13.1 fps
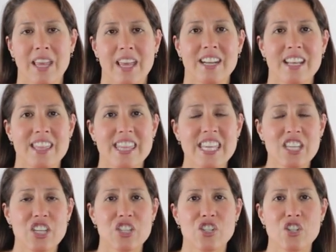And I
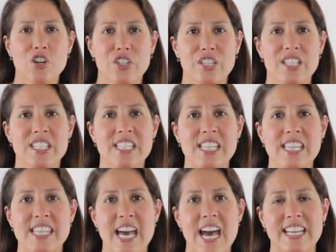think you start to see
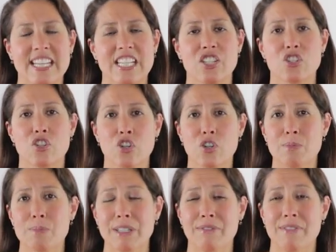that in
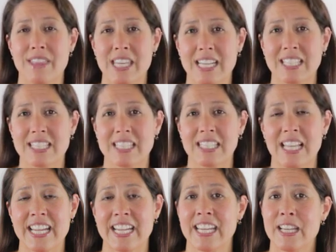terms of things
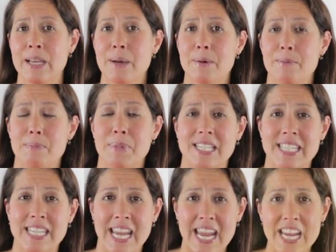like
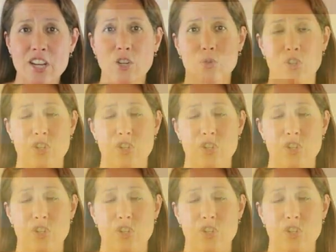potato